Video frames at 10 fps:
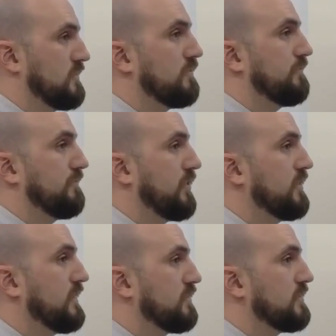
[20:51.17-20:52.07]
So
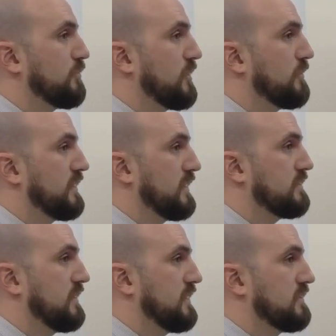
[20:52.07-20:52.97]
fairly early, probably in
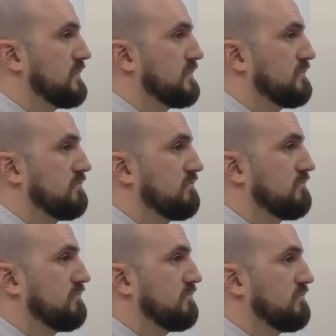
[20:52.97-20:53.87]
Isaiah's.
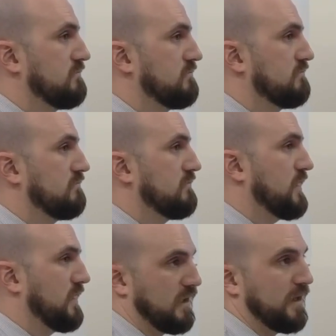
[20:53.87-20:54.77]
Yeah.
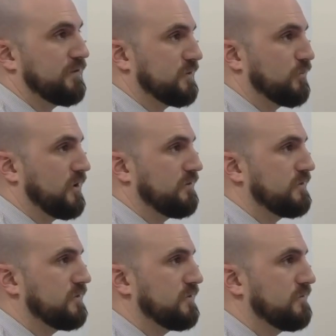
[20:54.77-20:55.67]
Kind of yeah. life as a
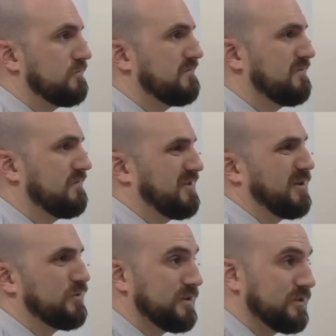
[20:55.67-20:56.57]
prophet too. Yeah, a
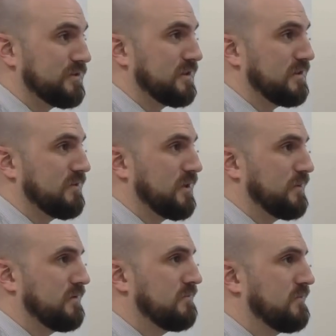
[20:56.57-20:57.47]
couple years in
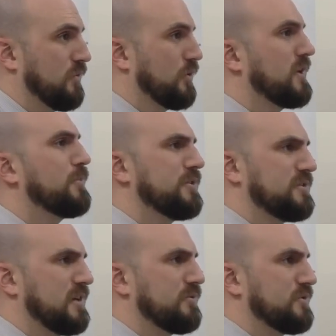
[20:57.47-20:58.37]
maybe. Yeah, a couple um,
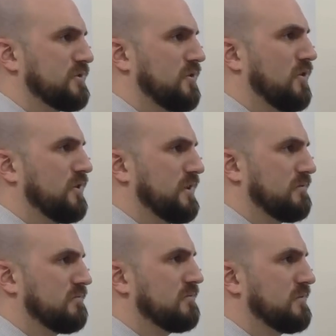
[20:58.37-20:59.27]
years after his
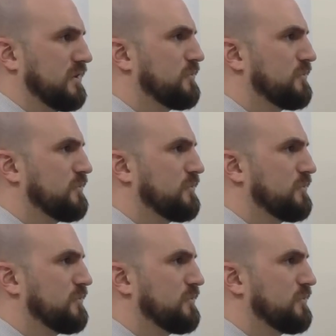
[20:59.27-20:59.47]
calling right.